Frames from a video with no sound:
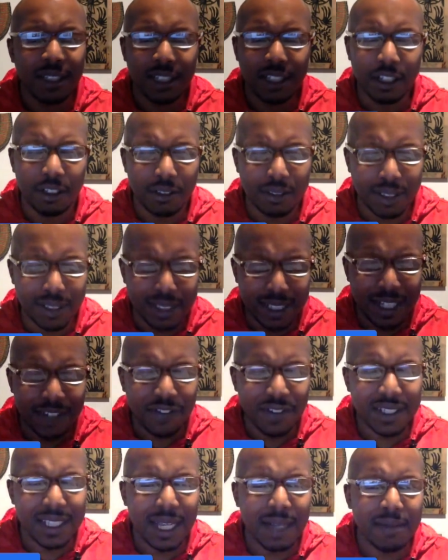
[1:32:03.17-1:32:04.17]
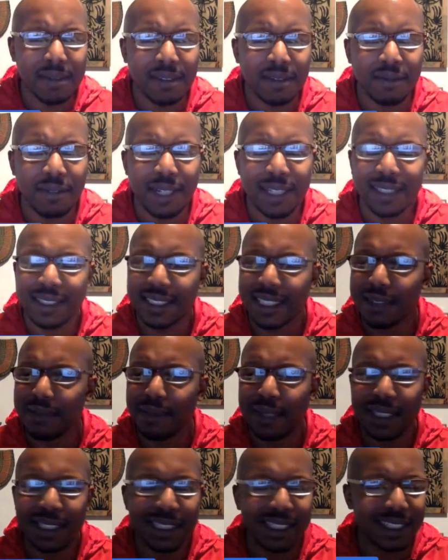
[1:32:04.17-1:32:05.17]
You know, the different types of ways to get
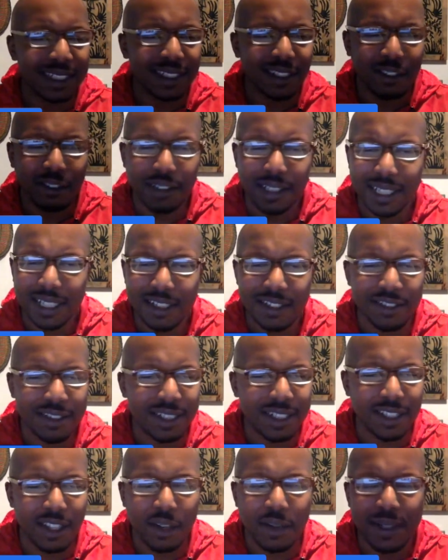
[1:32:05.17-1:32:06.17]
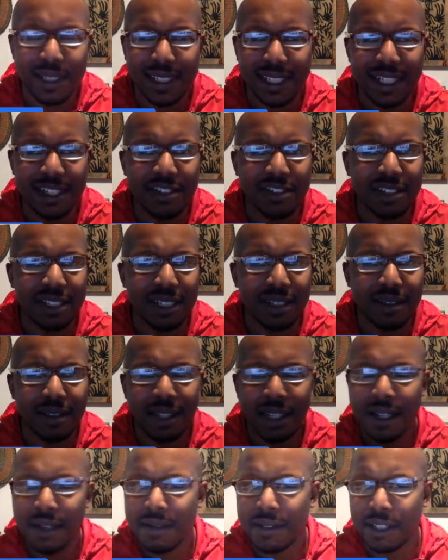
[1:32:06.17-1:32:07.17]
money in notary industry is always interesting.
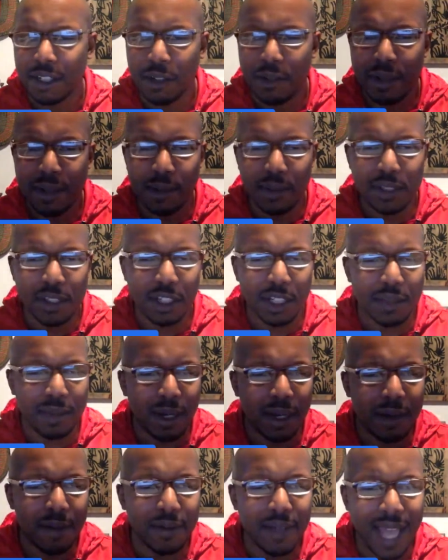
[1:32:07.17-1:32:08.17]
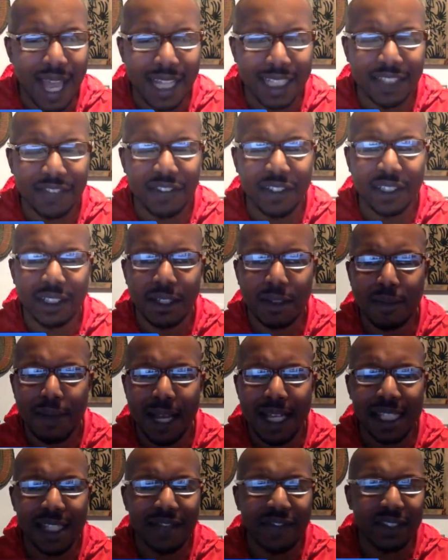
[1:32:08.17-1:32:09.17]
You know, people talk about active income,
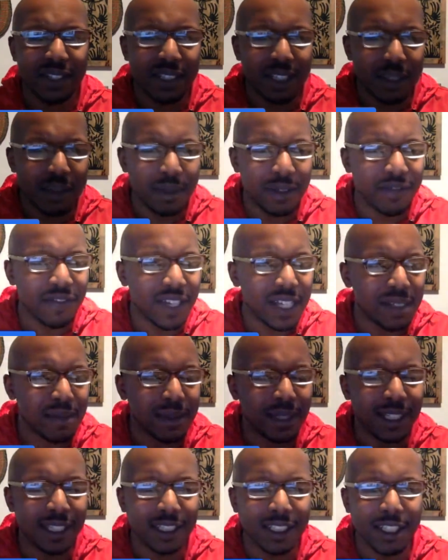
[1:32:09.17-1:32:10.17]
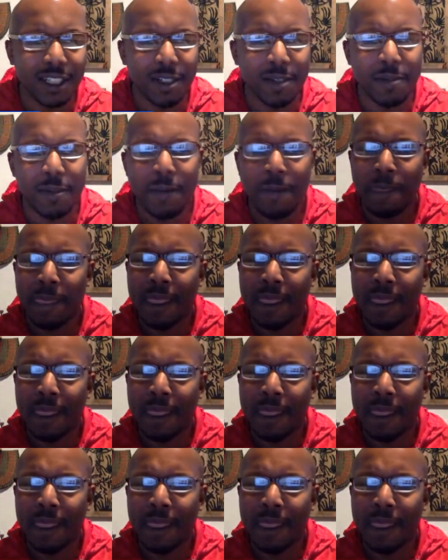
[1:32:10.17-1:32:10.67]
passive income, investment income,